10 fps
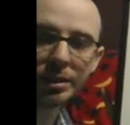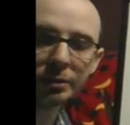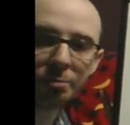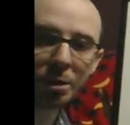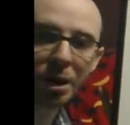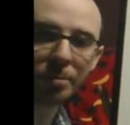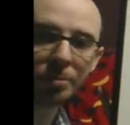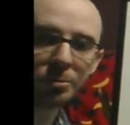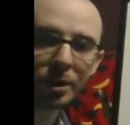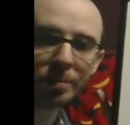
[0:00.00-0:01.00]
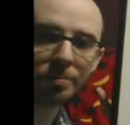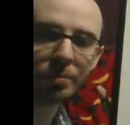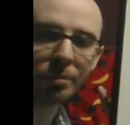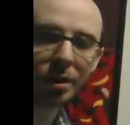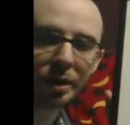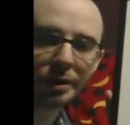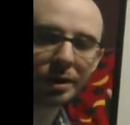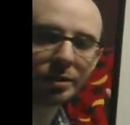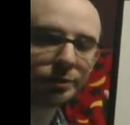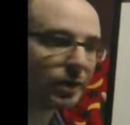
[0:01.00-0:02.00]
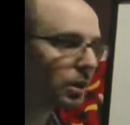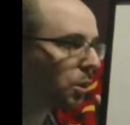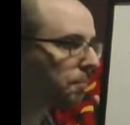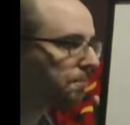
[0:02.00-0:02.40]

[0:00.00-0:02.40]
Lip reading: of problems when at the end of this video.